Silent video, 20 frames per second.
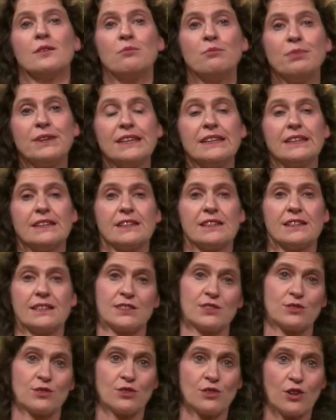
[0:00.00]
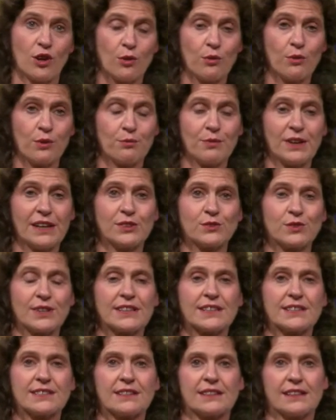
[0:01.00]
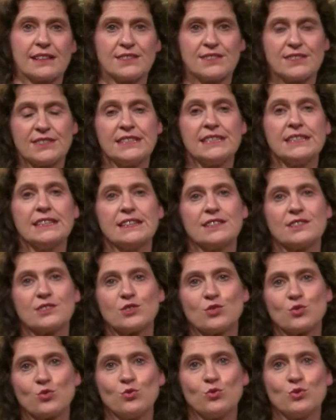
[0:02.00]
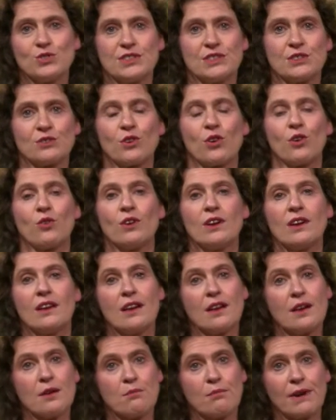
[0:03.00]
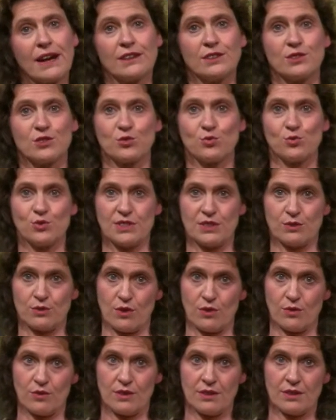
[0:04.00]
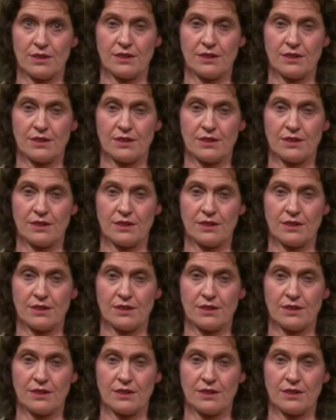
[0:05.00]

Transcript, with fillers: B is the null matrix, and C is two, zero, minus two, zero.